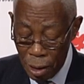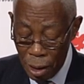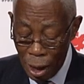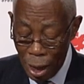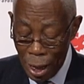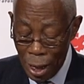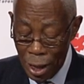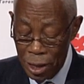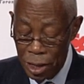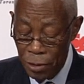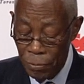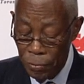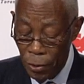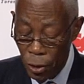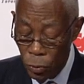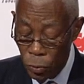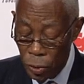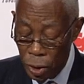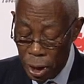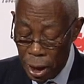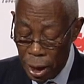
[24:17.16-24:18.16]
as the
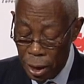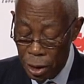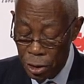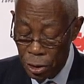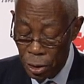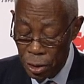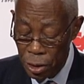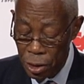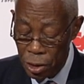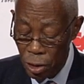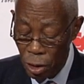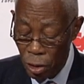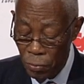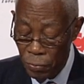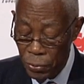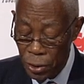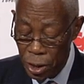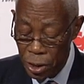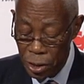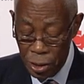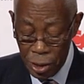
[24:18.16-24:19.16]
foundations of
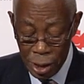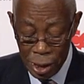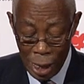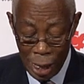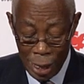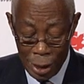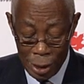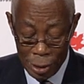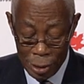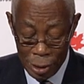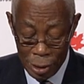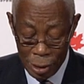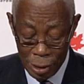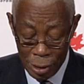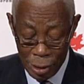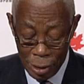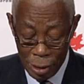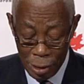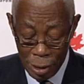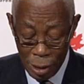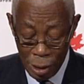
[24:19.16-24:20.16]
their society,
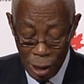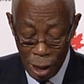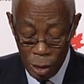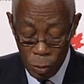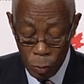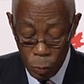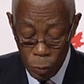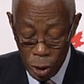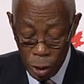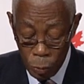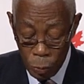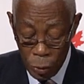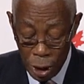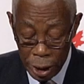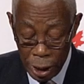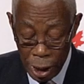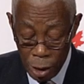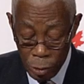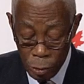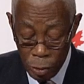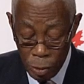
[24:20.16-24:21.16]
and where we
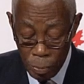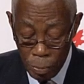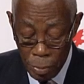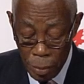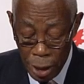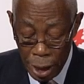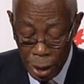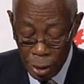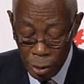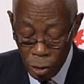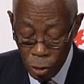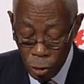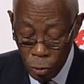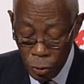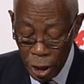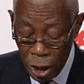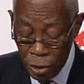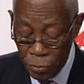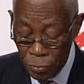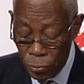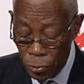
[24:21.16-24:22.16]
can remain
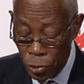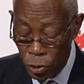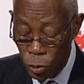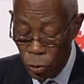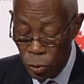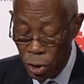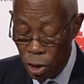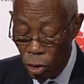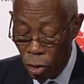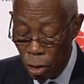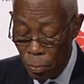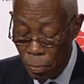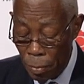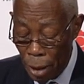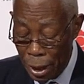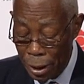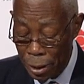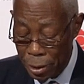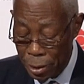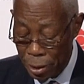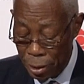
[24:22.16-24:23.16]
grateful to the
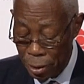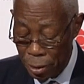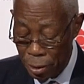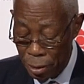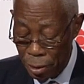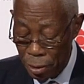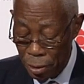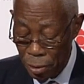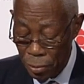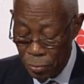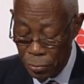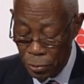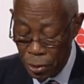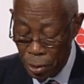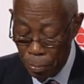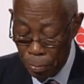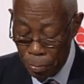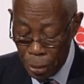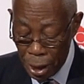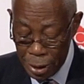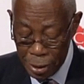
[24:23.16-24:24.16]
Almighty for the
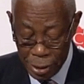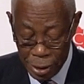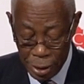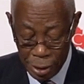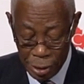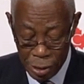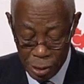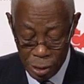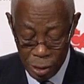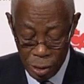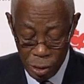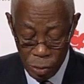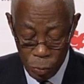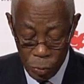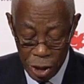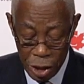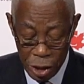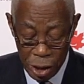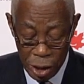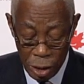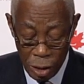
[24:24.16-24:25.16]
blessings
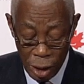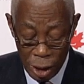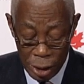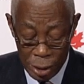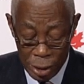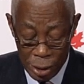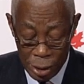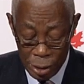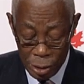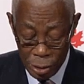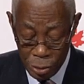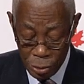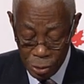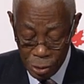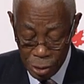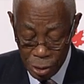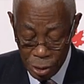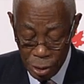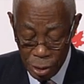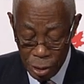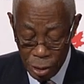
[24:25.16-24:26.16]
which He continues
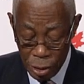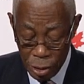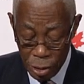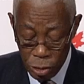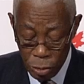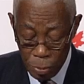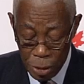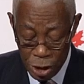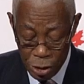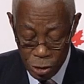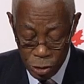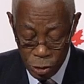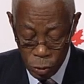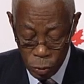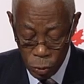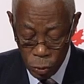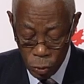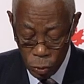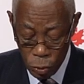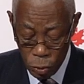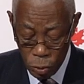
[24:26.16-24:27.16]
to
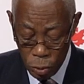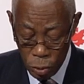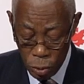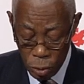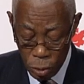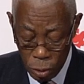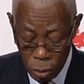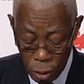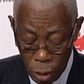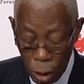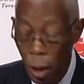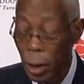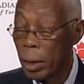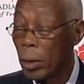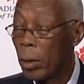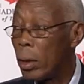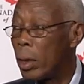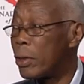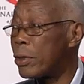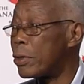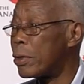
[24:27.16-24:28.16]
bestow on
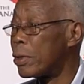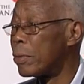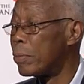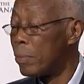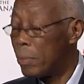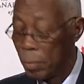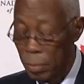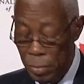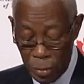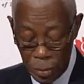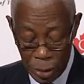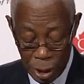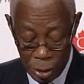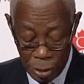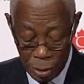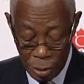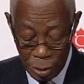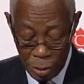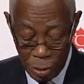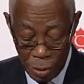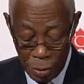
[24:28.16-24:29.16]
us.
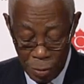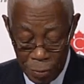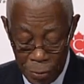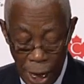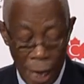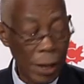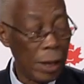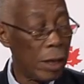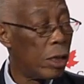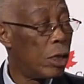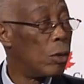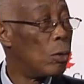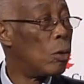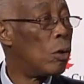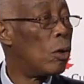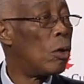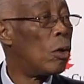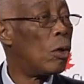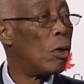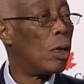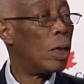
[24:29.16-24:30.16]
Thank you
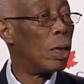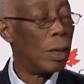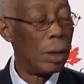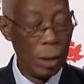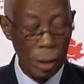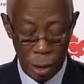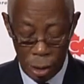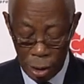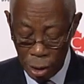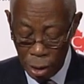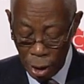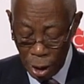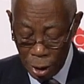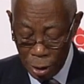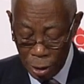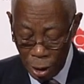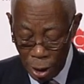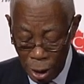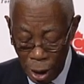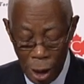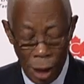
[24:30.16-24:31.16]
all,
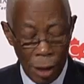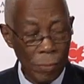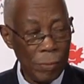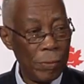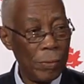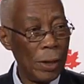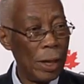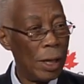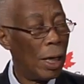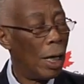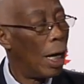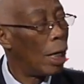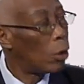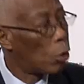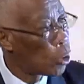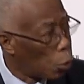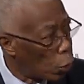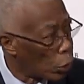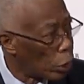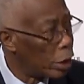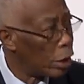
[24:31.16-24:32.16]
and have a
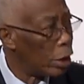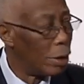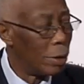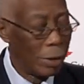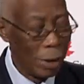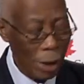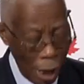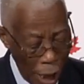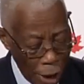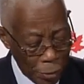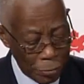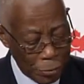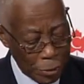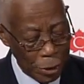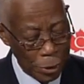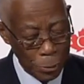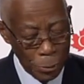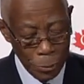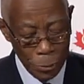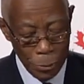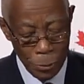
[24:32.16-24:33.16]
good afternoon.